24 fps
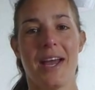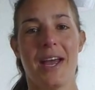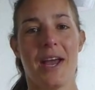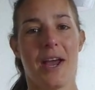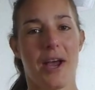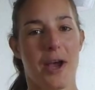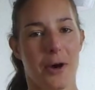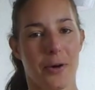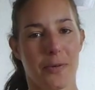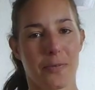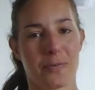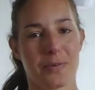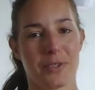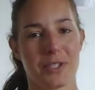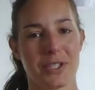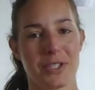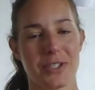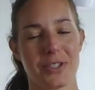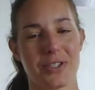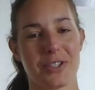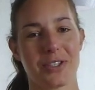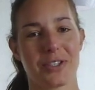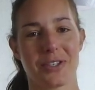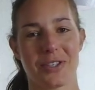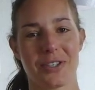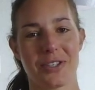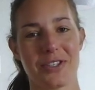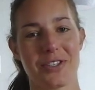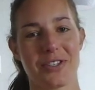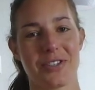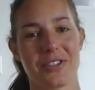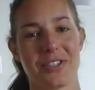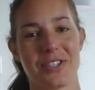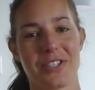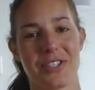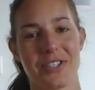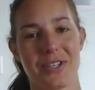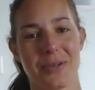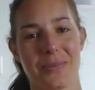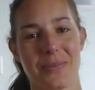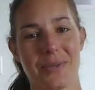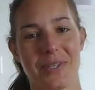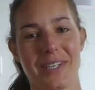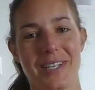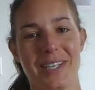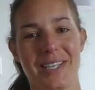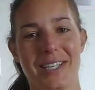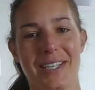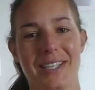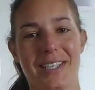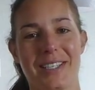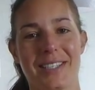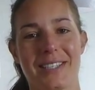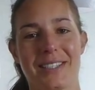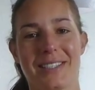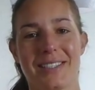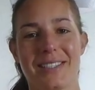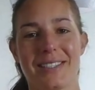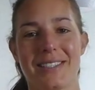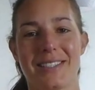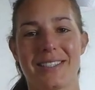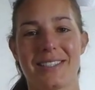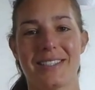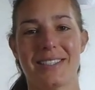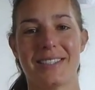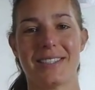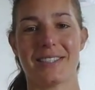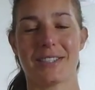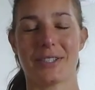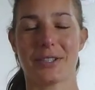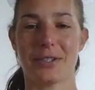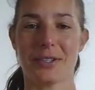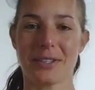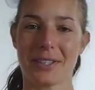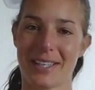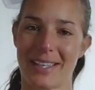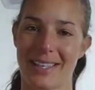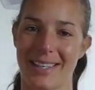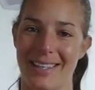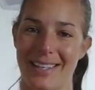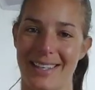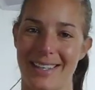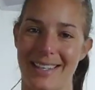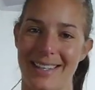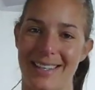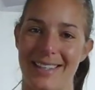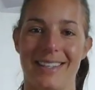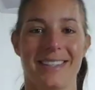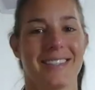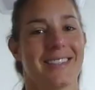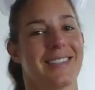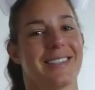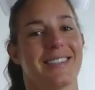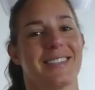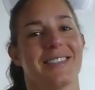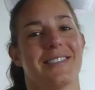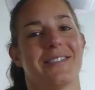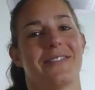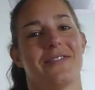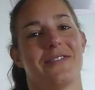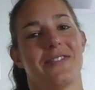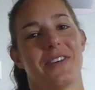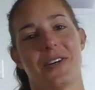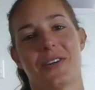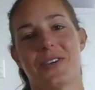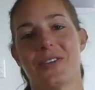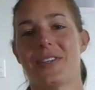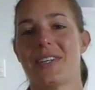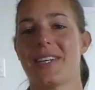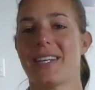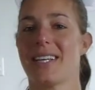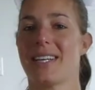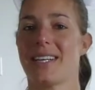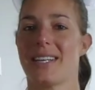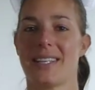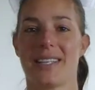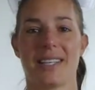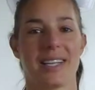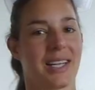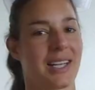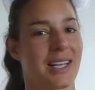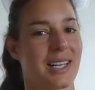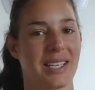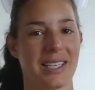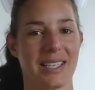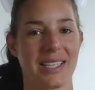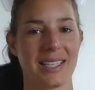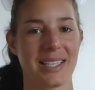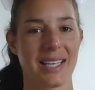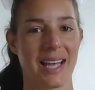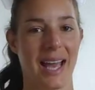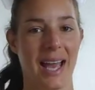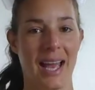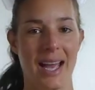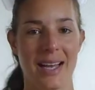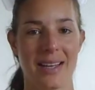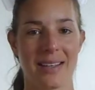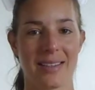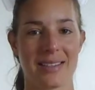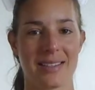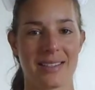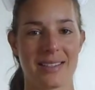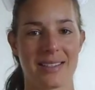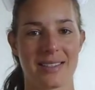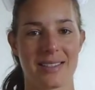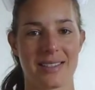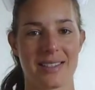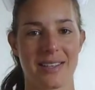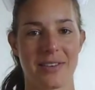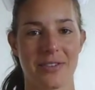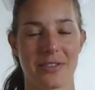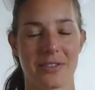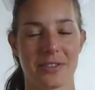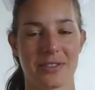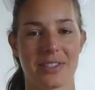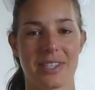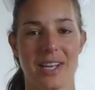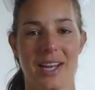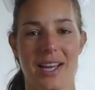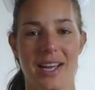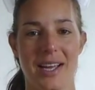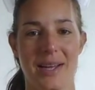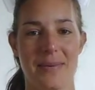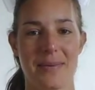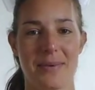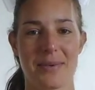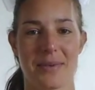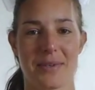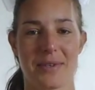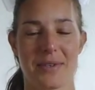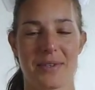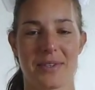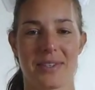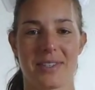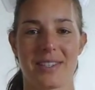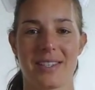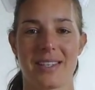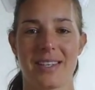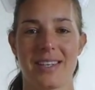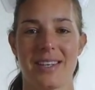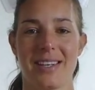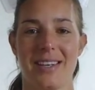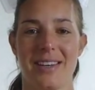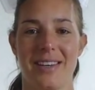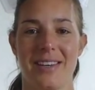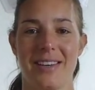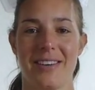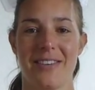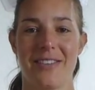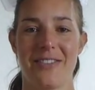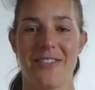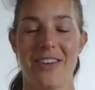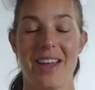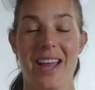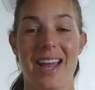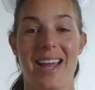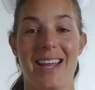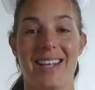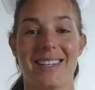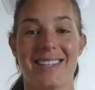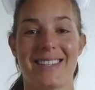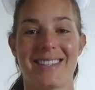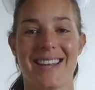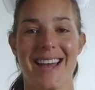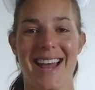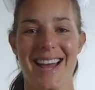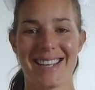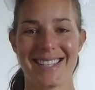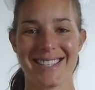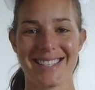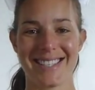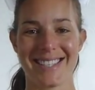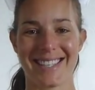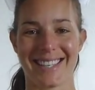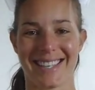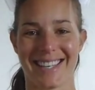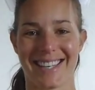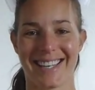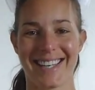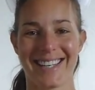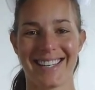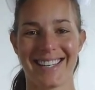help to do the grocery shopping and the cooking and folding, and they cleaned the house several times, which was fantastic.